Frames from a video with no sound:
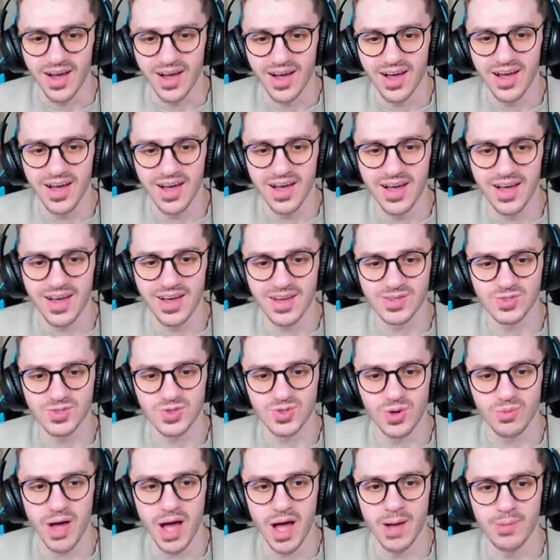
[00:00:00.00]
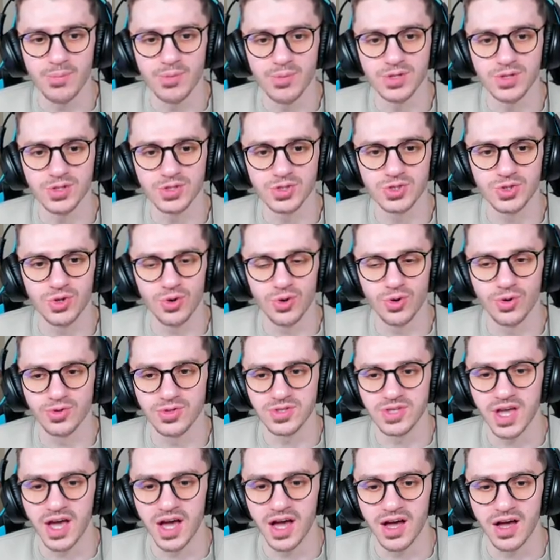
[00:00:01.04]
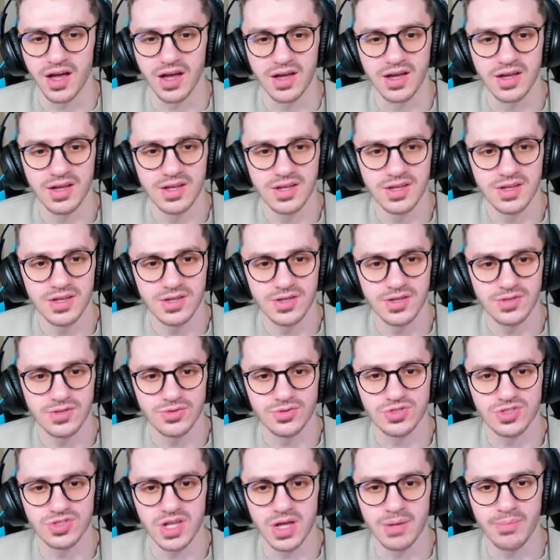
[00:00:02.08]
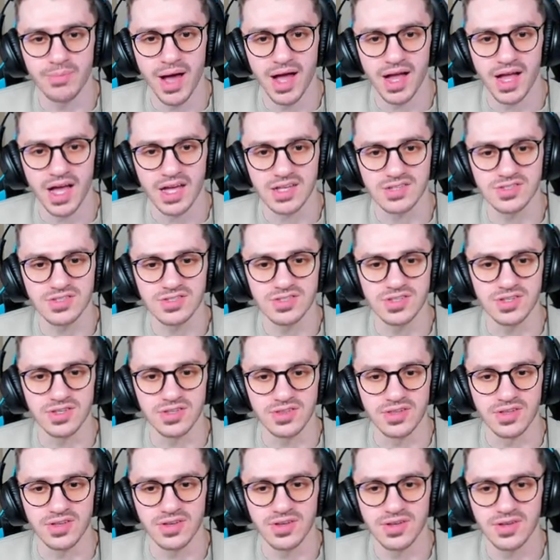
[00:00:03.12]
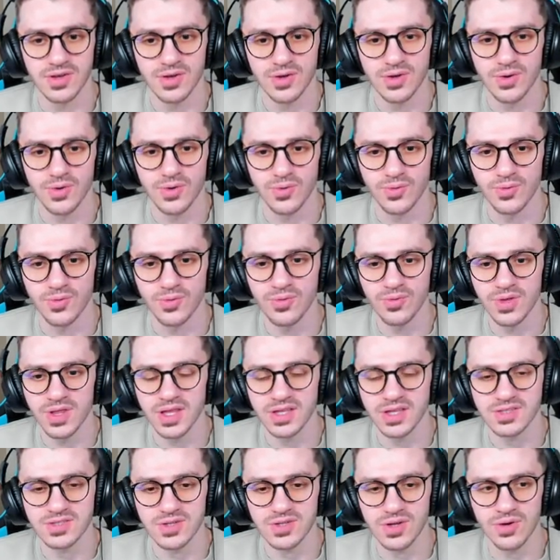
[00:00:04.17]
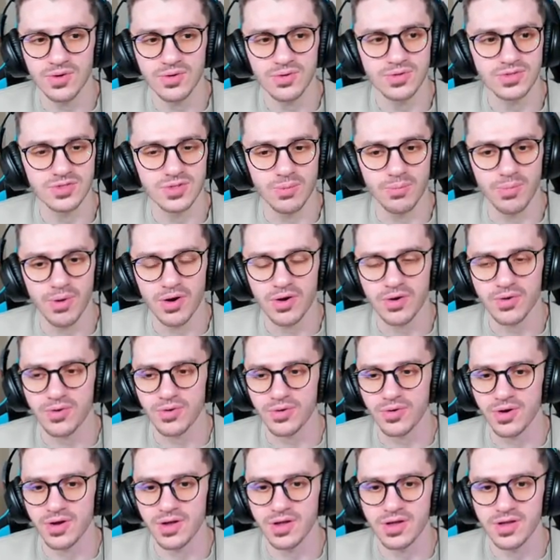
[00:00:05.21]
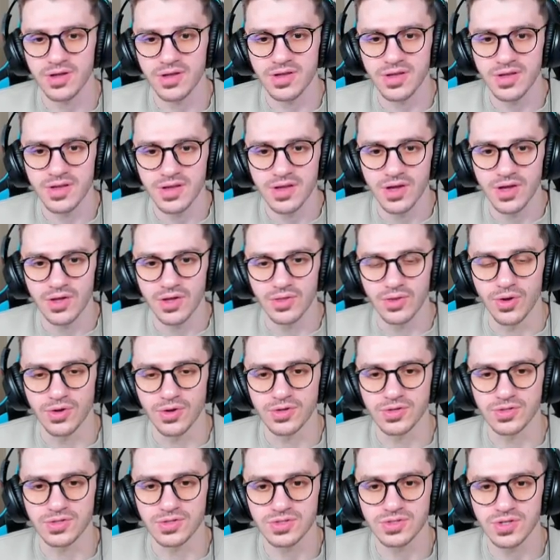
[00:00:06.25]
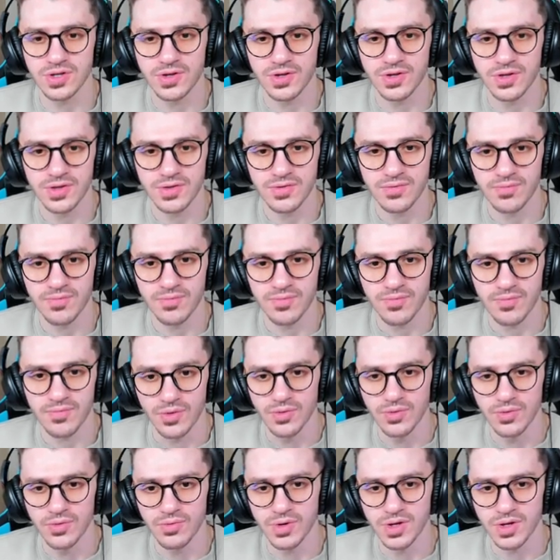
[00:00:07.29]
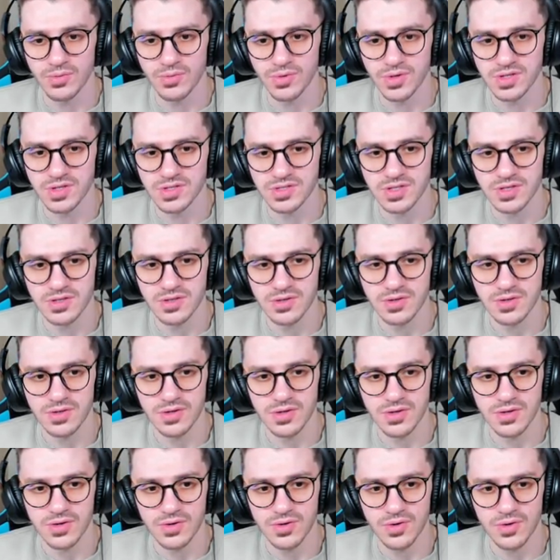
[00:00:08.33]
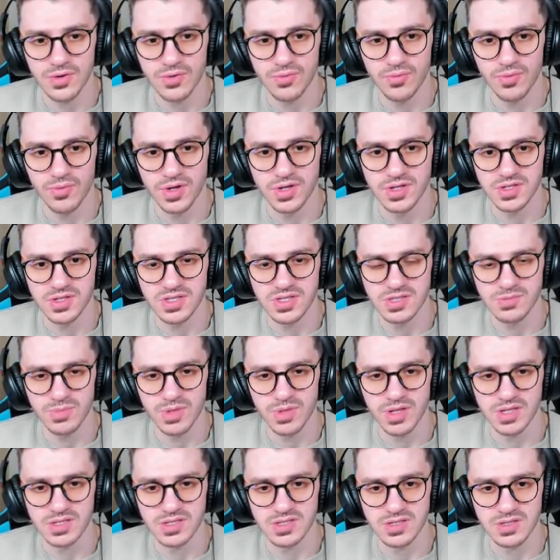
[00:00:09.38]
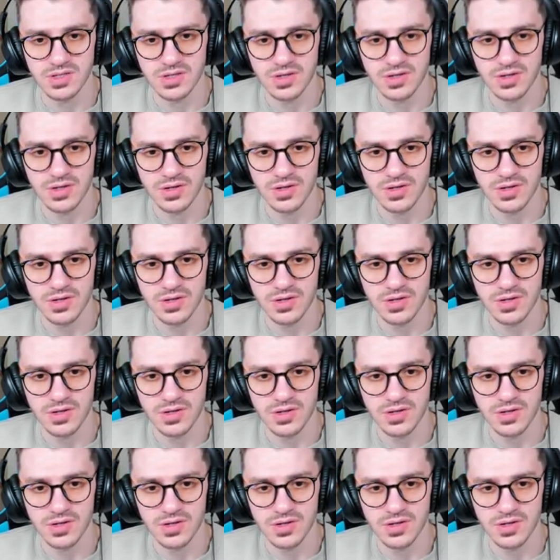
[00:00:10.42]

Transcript: ah, some ammunition, yeah. This a magazine. Oh, let's go, some parkour. Nice. Oh, wait, what is it? What is this place?